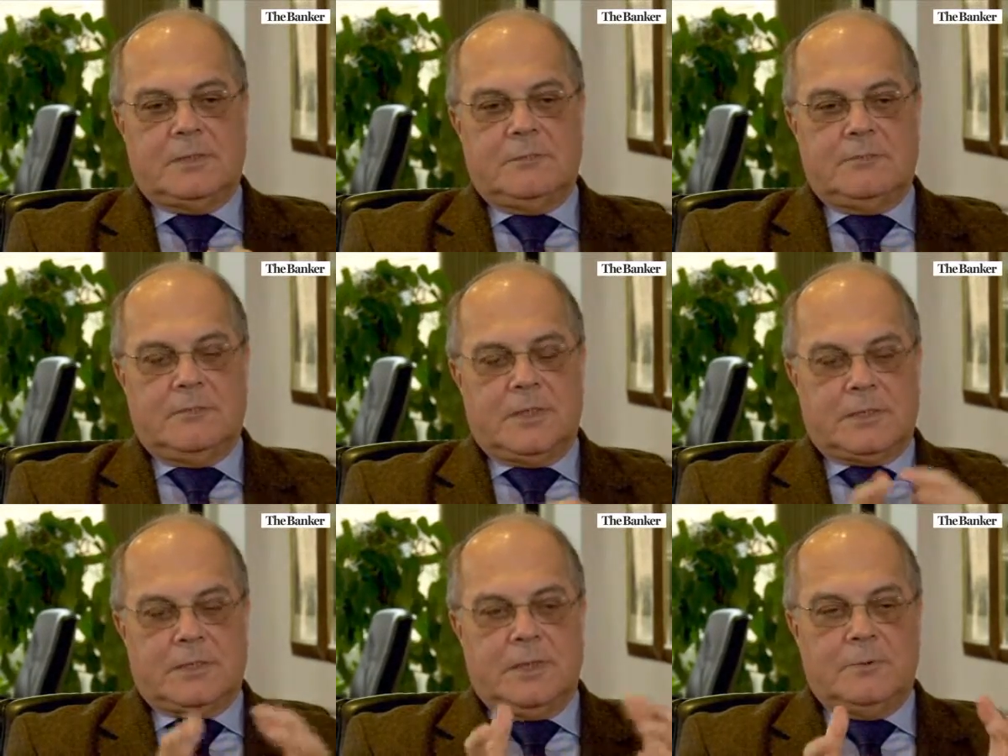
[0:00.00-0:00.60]
In
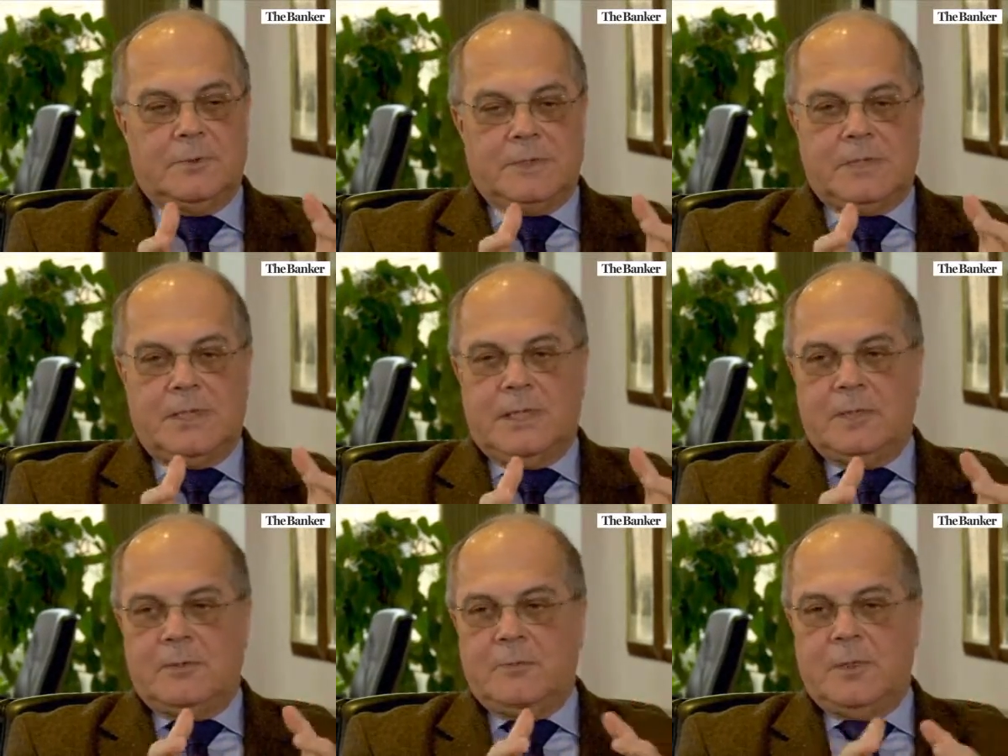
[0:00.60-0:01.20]
fact, I was
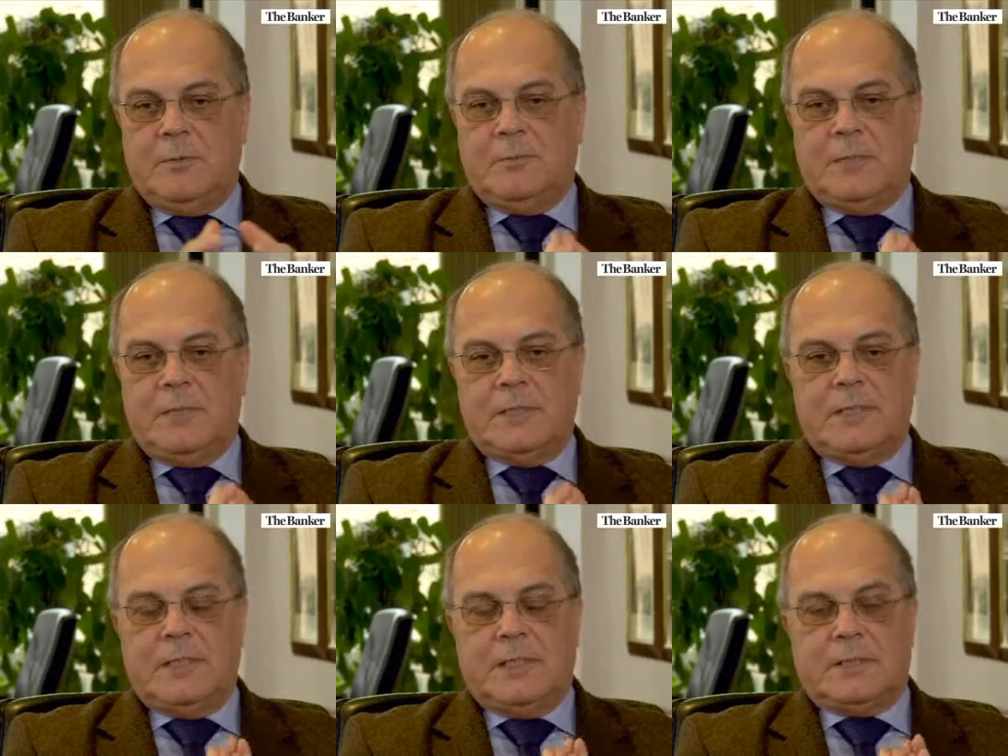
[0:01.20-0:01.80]
telling people
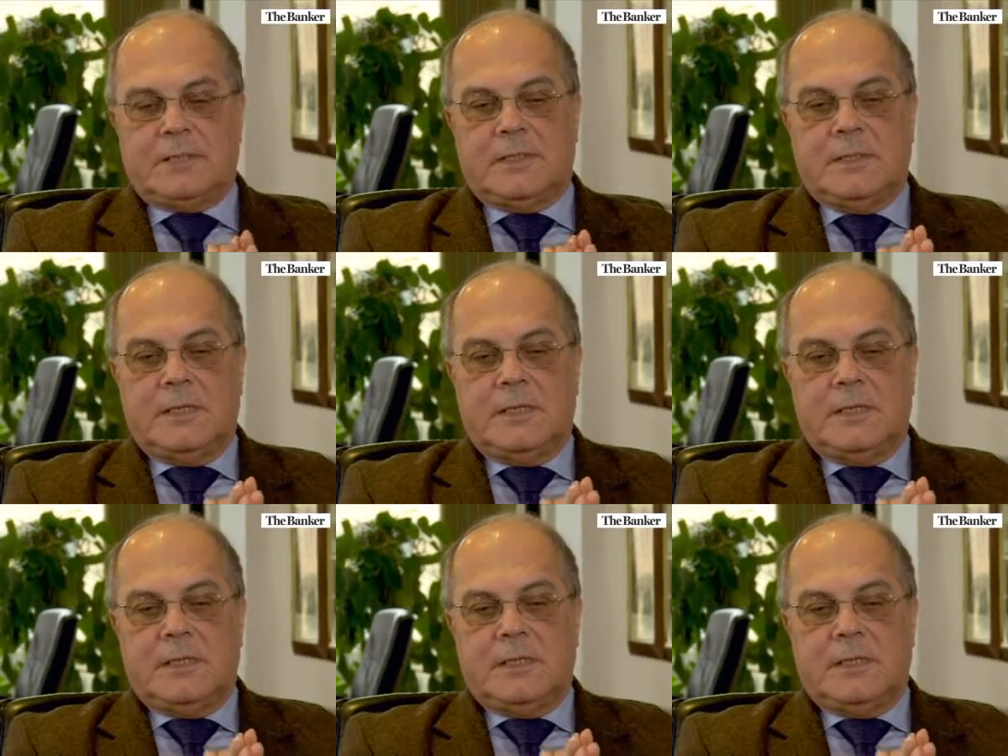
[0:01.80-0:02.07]
that